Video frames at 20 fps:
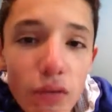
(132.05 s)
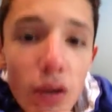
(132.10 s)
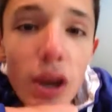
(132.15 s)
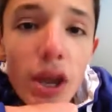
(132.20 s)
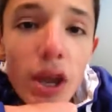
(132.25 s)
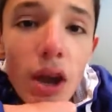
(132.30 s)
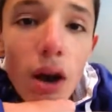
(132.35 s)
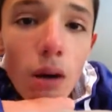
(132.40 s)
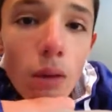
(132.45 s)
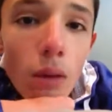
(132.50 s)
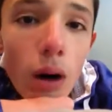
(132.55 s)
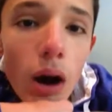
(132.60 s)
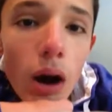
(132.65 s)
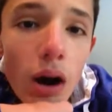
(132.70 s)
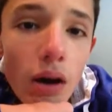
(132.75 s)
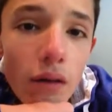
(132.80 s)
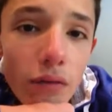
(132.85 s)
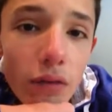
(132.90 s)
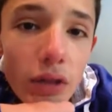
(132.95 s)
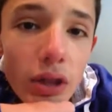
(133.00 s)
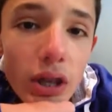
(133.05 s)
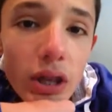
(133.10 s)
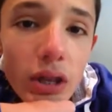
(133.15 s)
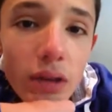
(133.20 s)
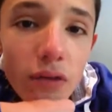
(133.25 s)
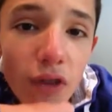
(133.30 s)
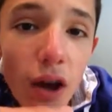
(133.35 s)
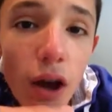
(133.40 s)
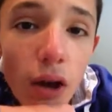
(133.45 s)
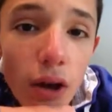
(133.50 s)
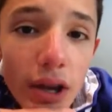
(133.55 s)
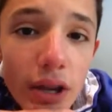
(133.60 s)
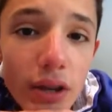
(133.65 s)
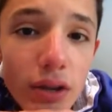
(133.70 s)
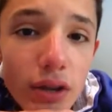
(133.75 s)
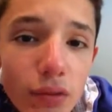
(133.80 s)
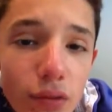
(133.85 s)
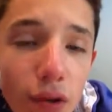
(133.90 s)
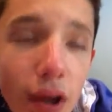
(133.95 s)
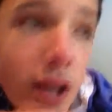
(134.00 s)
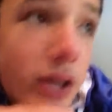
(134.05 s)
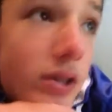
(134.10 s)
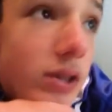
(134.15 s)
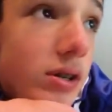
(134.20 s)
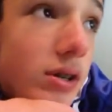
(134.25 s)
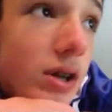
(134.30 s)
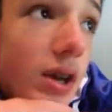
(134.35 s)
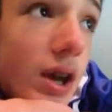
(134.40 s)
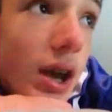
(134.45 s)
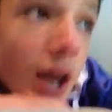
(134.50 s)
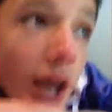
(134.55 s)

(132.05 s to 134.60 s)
the video of the falcon defense,